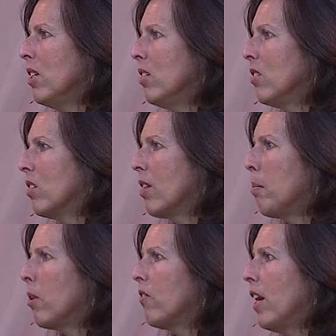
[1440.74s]
is
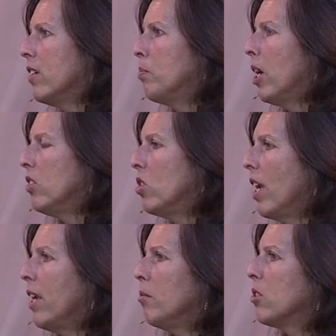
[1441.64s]
exemplified by
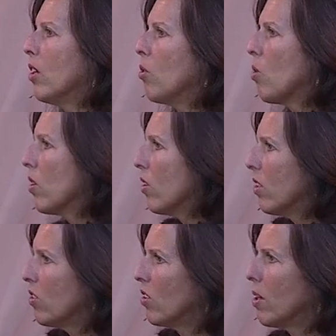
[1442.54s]
James and order
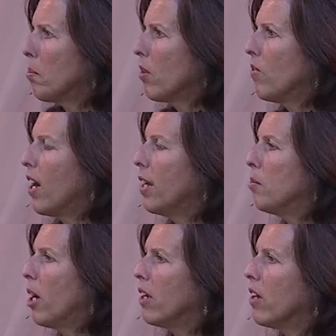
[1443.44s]
is exemplified
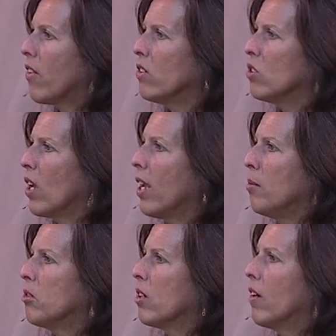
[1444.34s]
by another
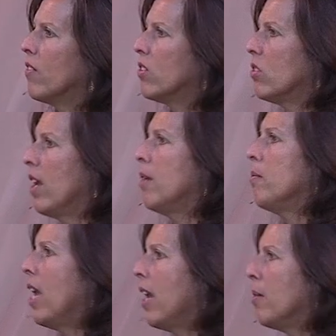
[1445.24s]
James of the
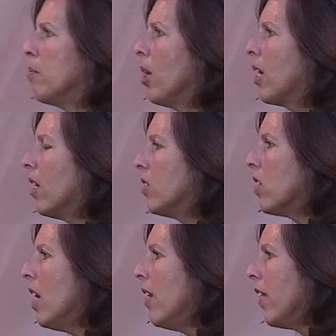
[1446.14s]
same name because
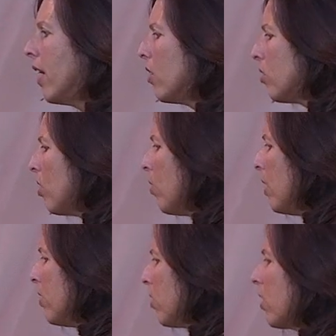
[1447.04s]
they are so
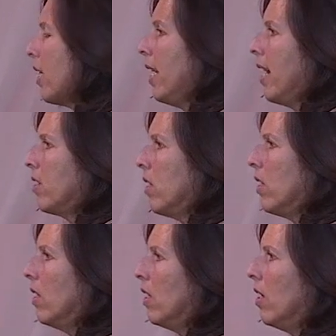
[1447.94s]
interconnected.